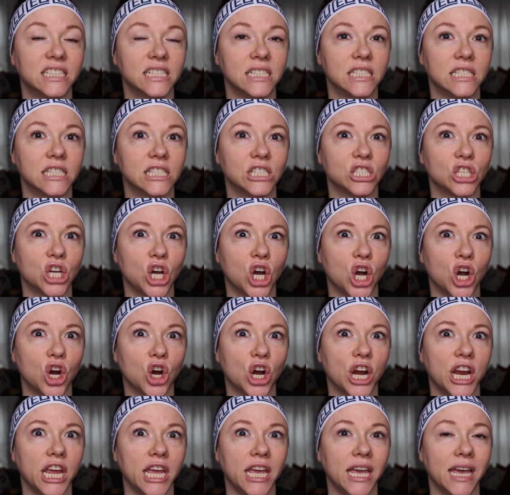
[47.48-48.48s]

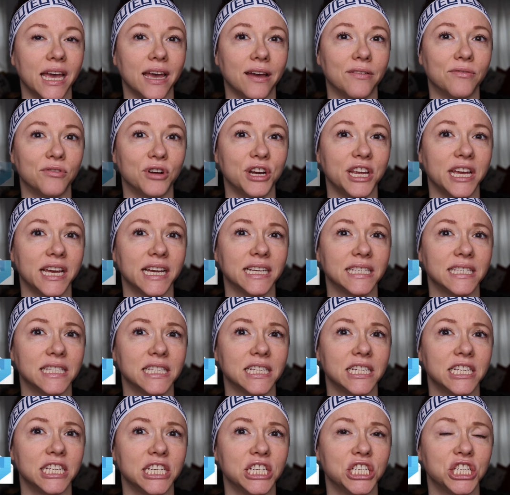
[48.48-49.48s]
Sorry, every
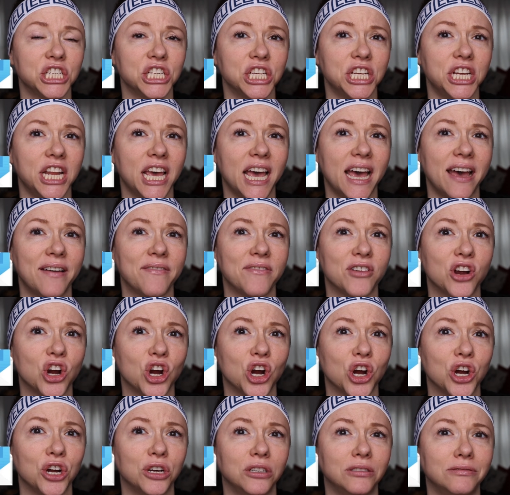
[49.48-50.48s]
esthetician
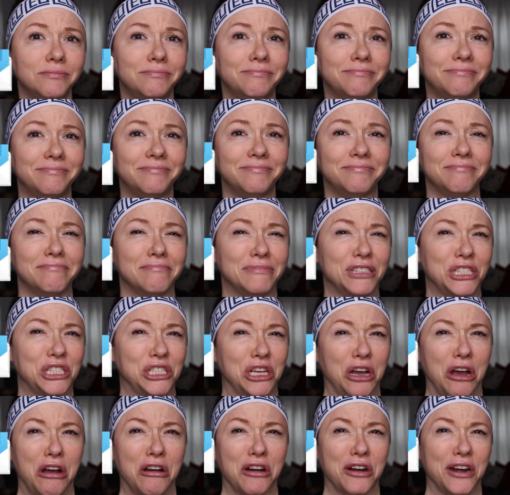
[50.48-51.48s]
ever.
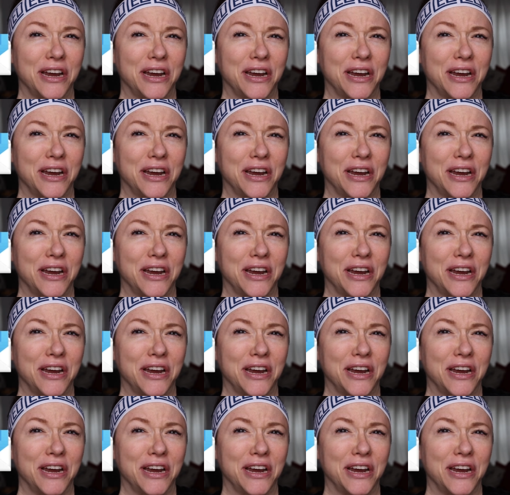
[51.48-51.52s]
Sorry.